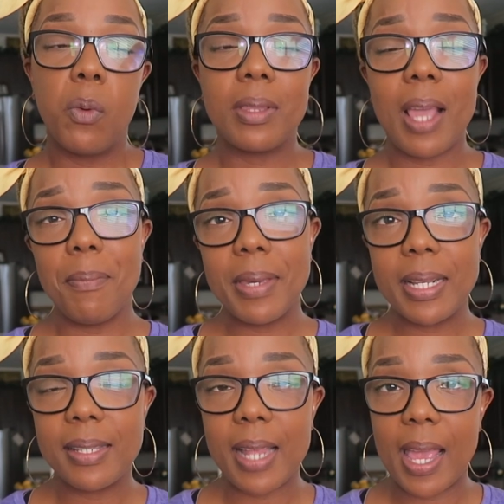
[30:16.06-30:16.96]
with that
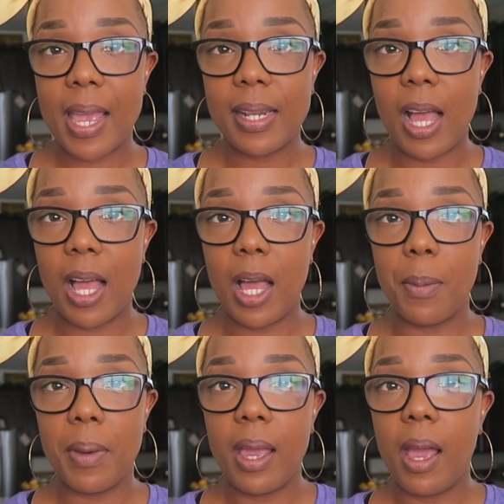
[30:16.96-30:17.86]
being said,
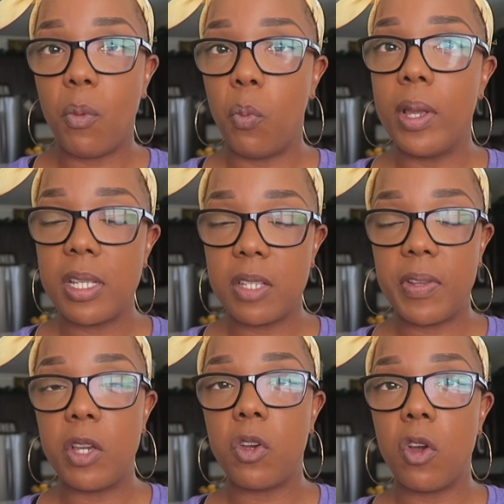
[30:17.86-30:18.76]
um, when this
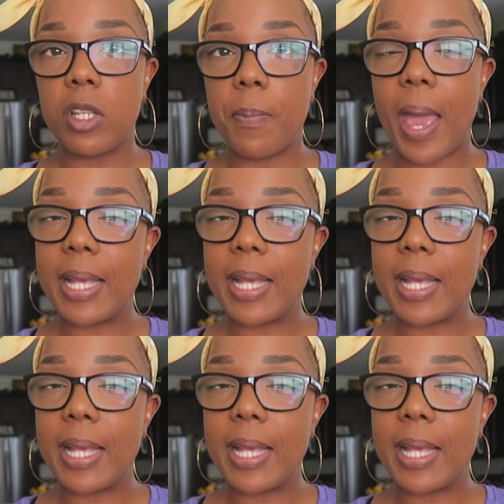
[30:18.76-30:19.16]
video goes up